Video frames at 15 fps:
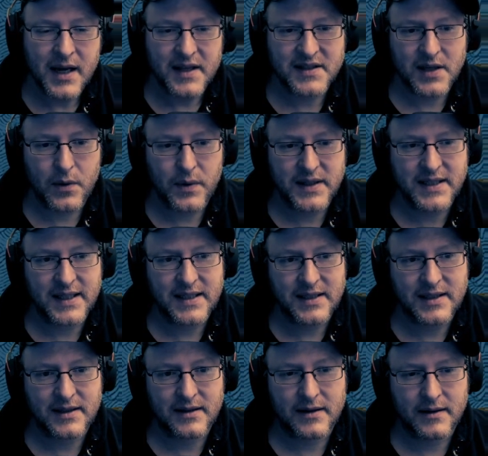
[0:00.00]
So we
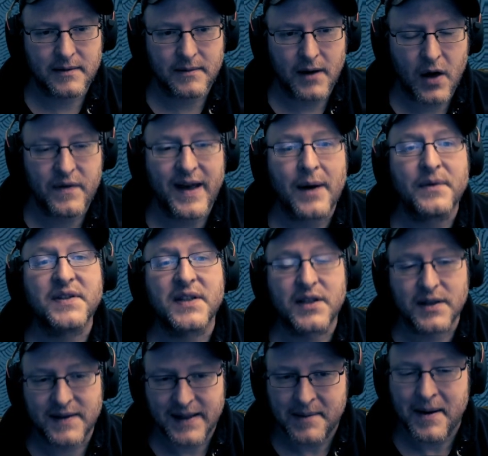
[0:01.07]
didn't... Oh, that was the
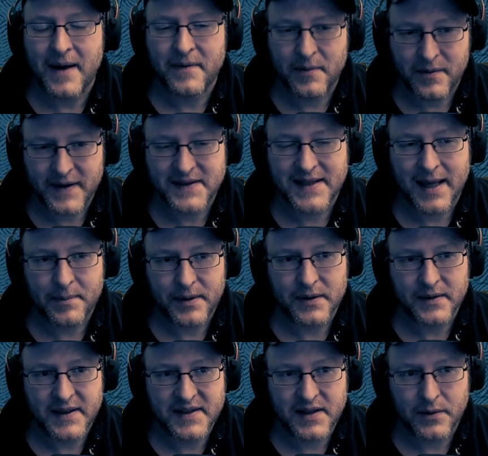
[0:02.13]
good thing about the prevent that
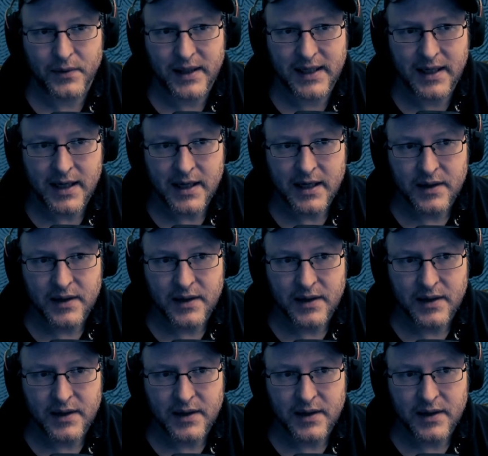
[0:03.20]
build, is that we,